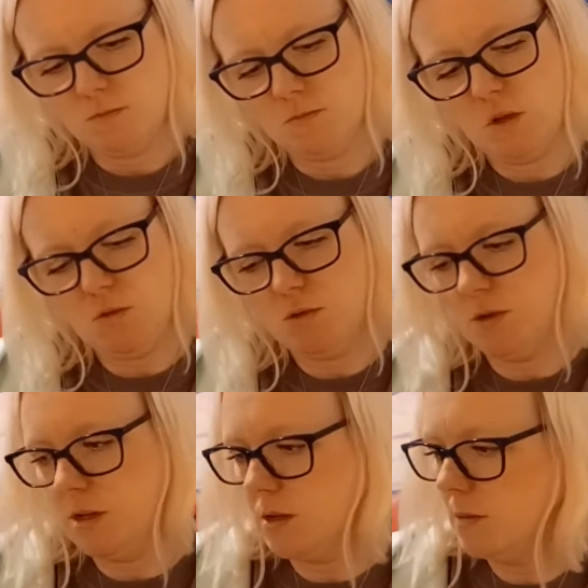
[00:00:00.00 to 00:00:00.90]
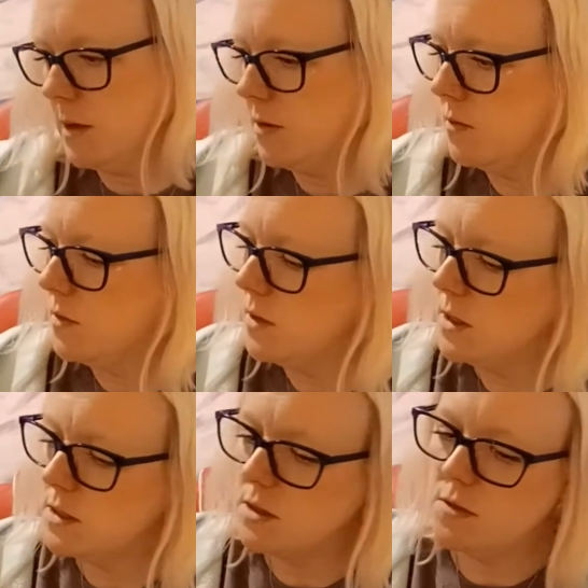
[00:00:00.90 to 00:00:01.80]
You're trying to come out. Right,
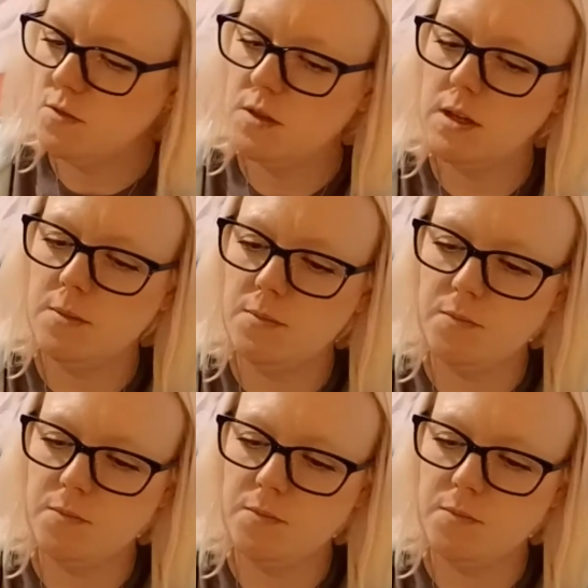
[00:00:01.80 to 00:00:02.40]
let's go for that.